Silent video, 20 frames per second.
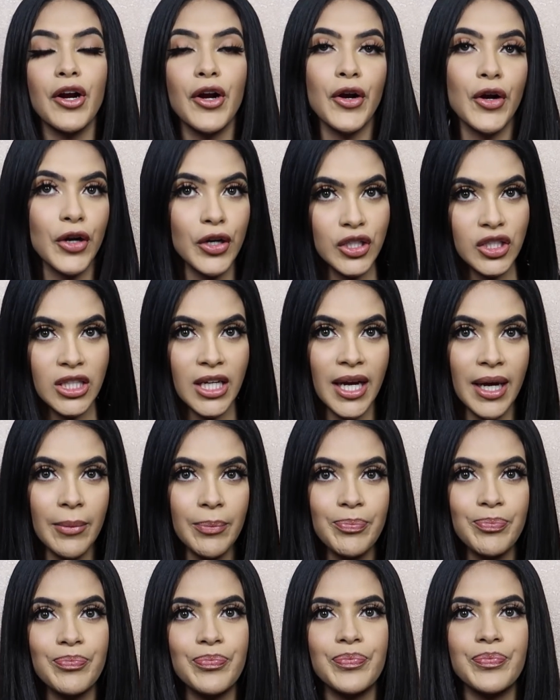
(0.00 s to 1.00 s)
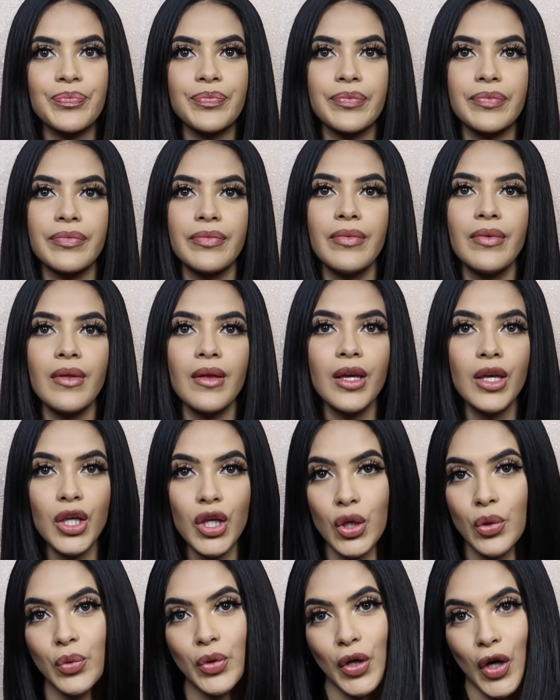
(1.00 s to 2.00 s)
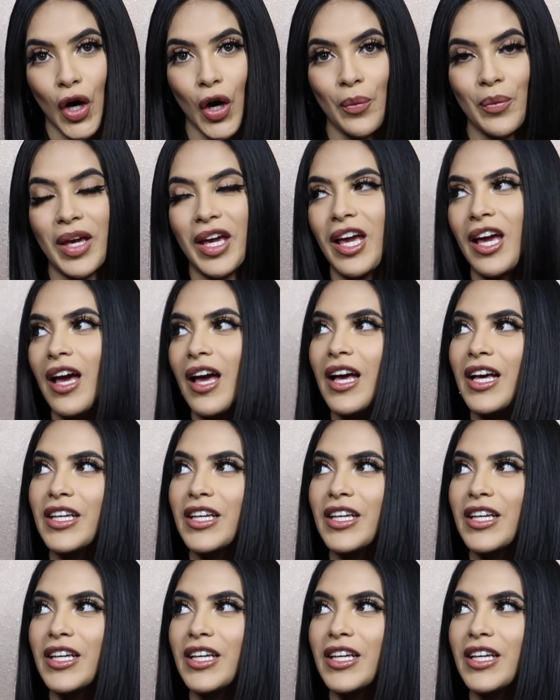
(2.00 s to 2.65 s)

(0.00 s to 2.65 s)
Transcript: urgent, you will call me.